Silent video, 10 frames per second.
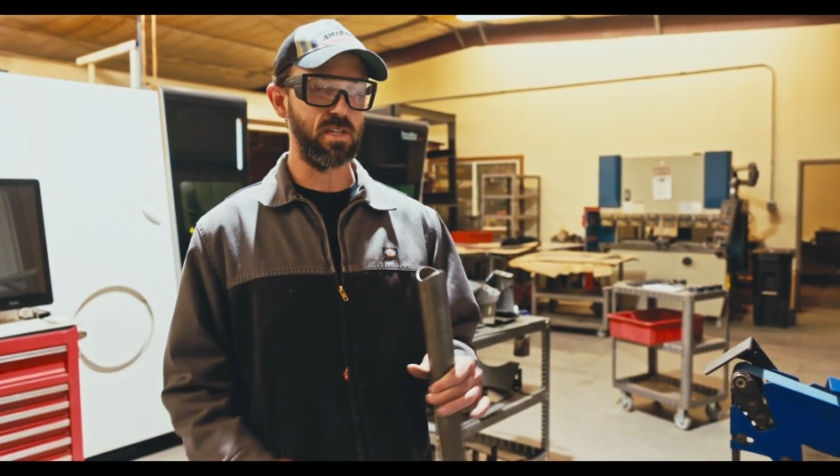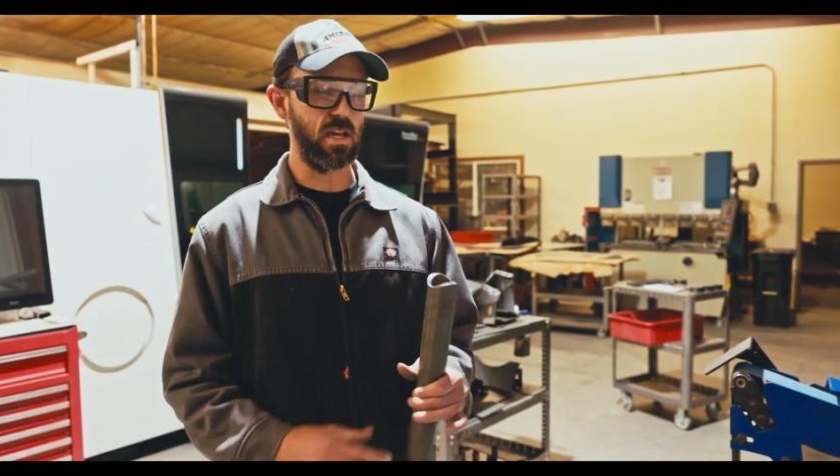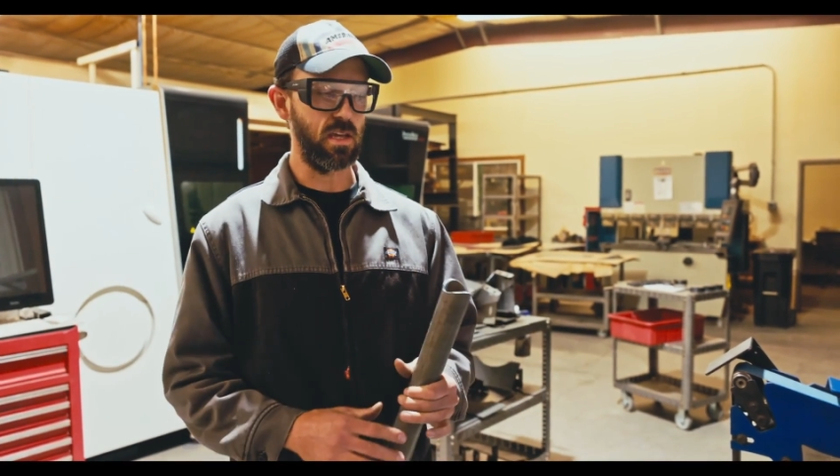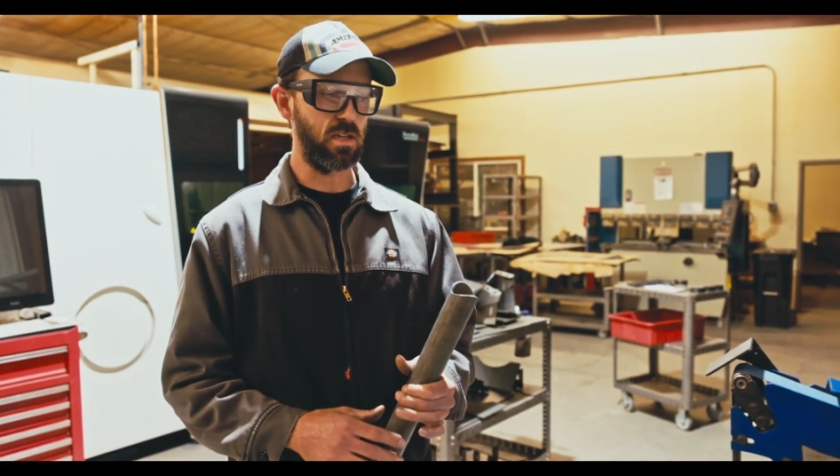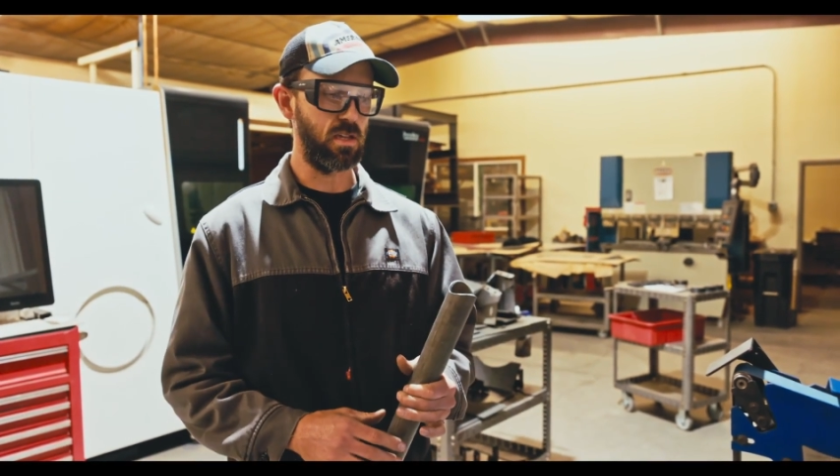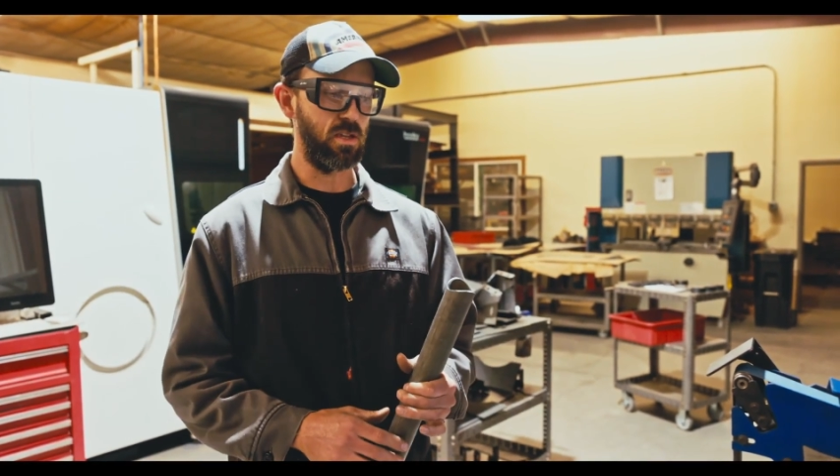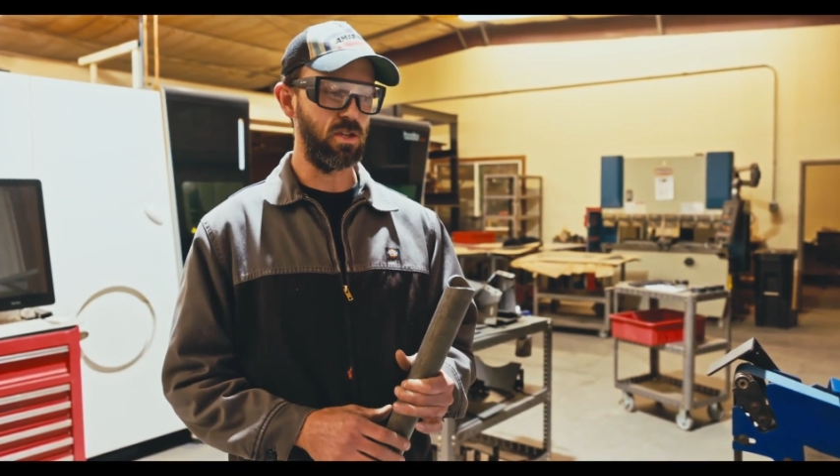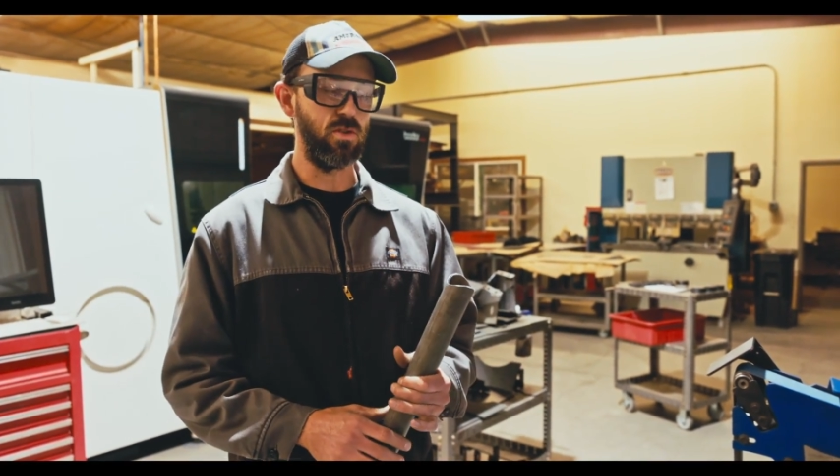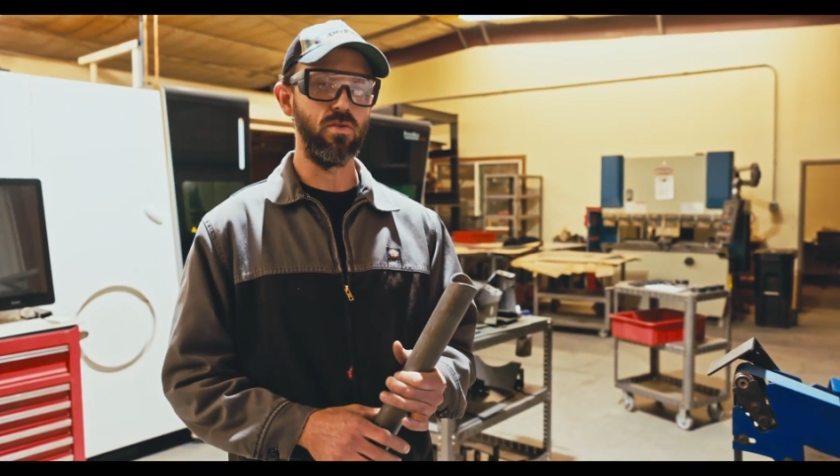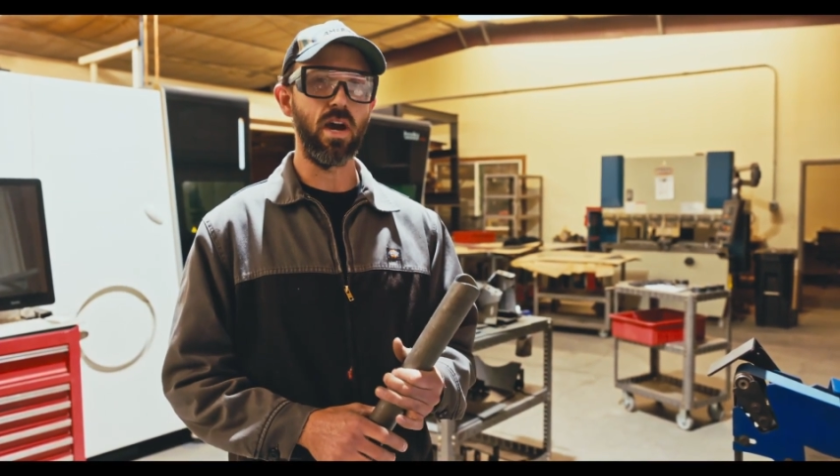say
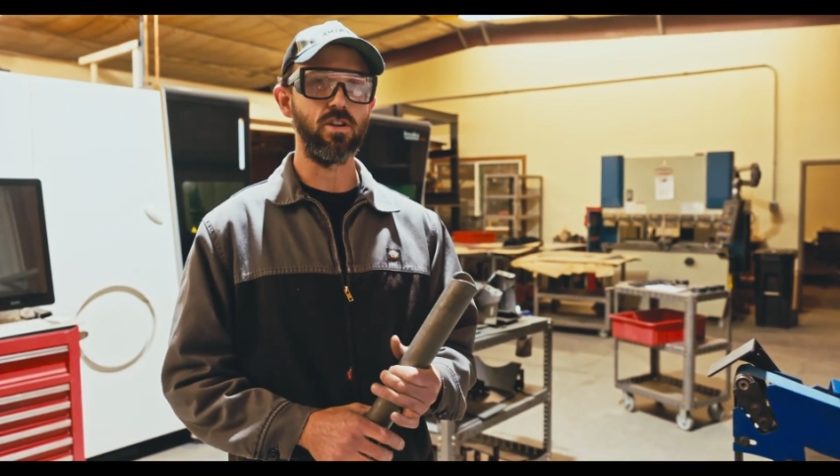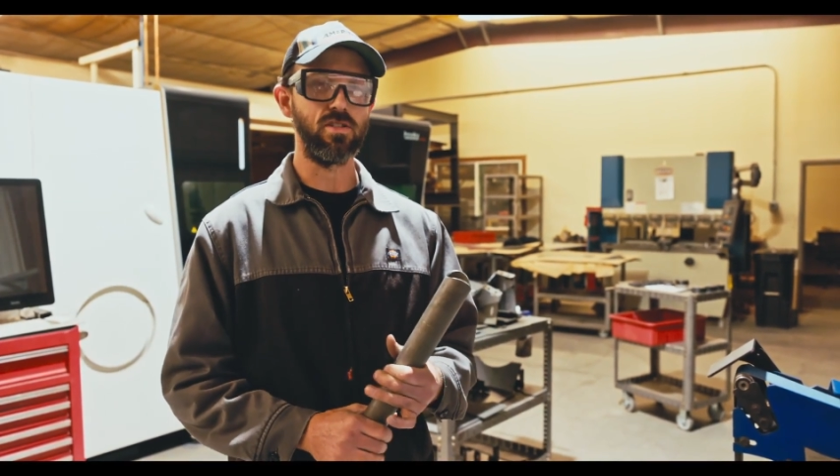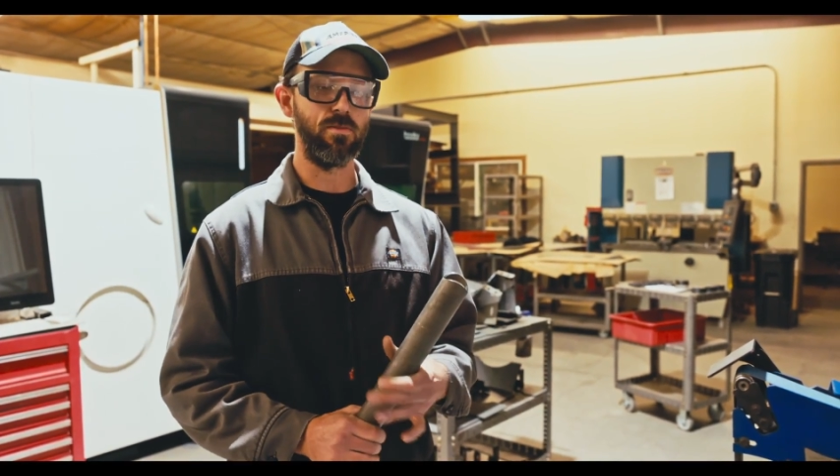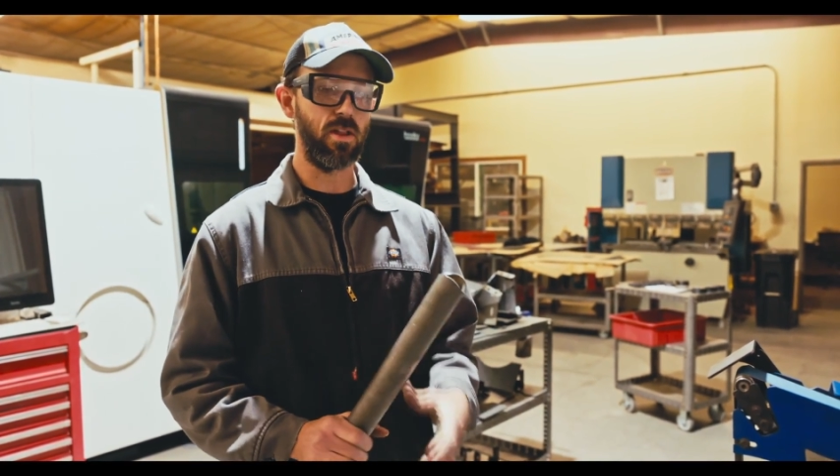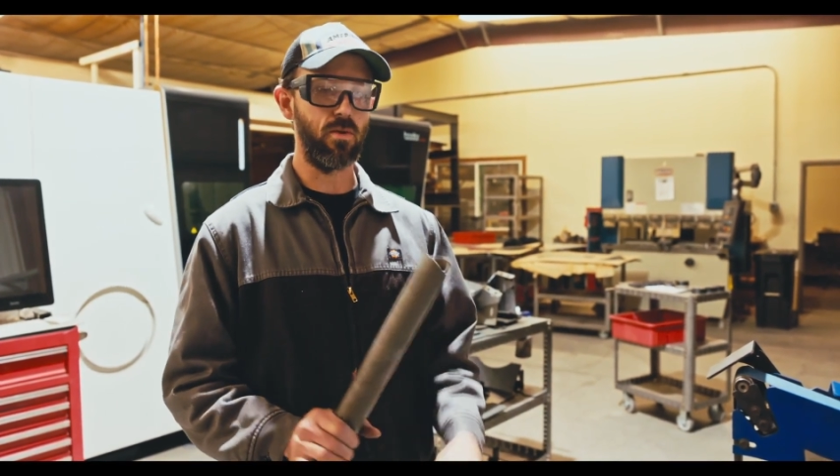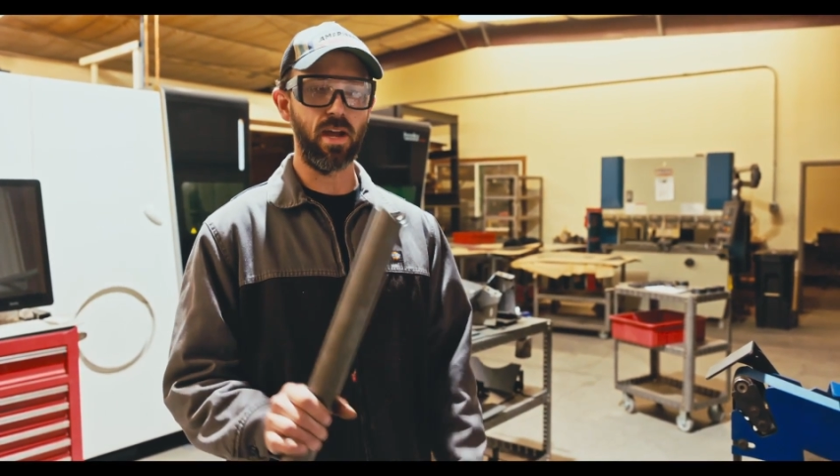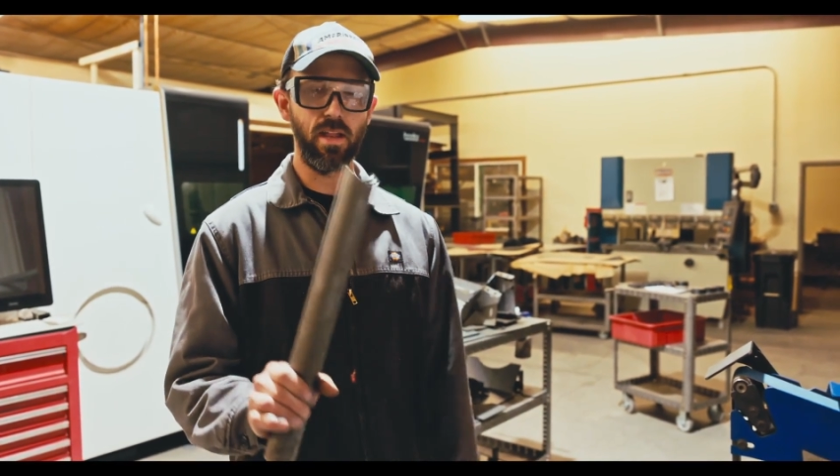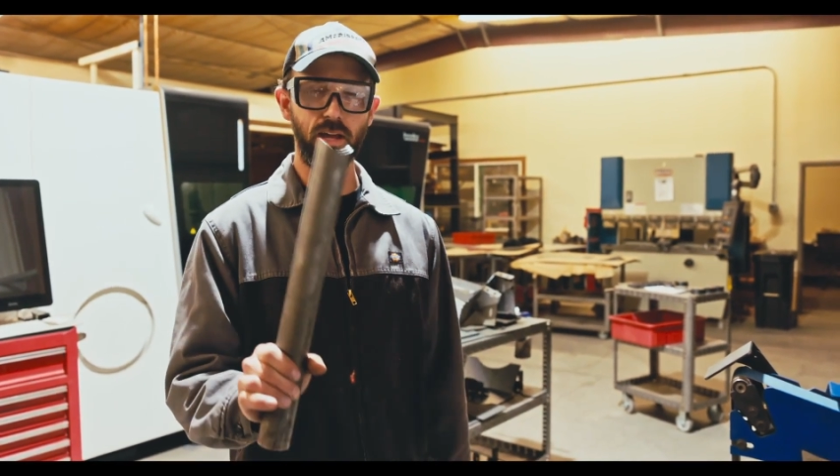you notch some other way,